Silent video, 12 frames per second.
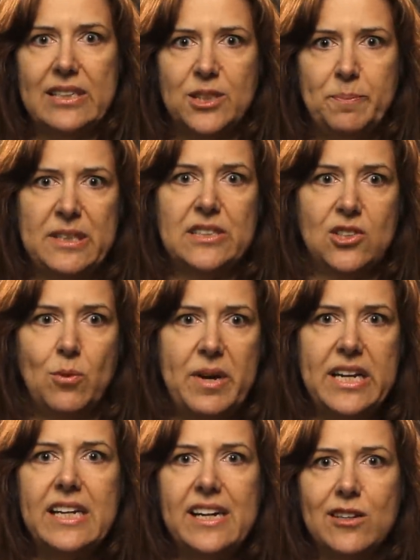I spent so
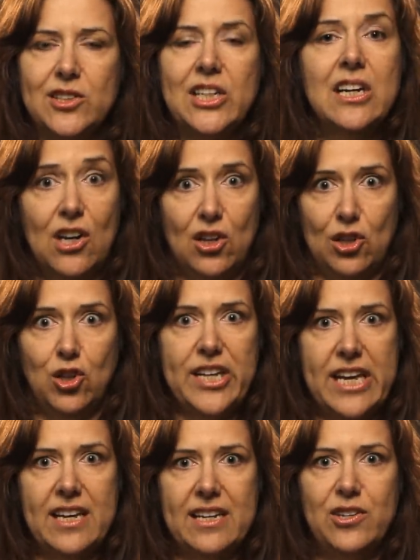many years
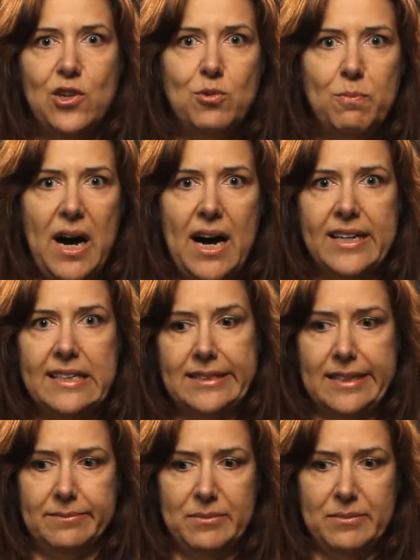looking at nude bodies.